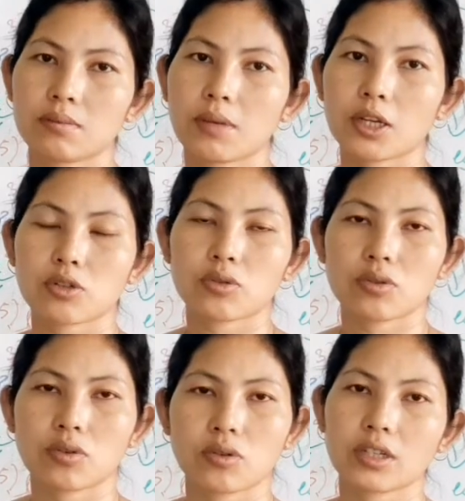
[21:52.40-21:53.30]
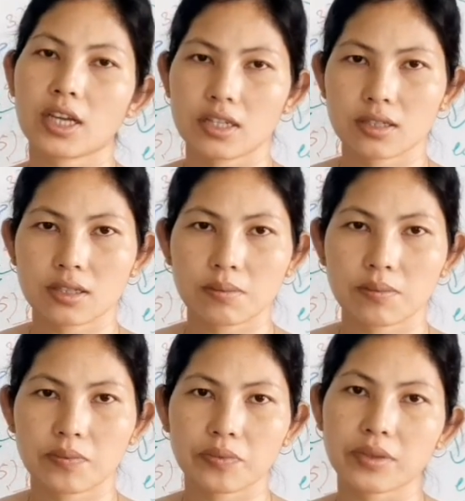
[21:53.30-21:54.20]
microorganisms
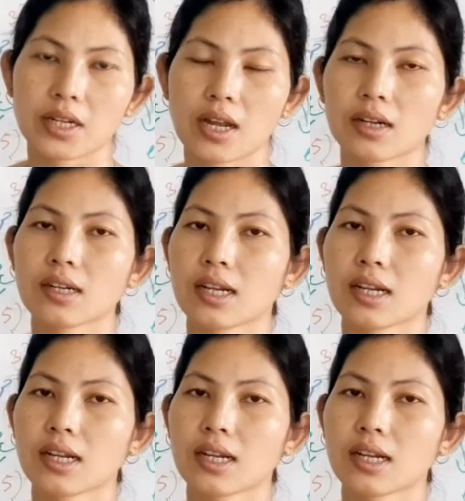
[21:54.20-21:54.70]
that are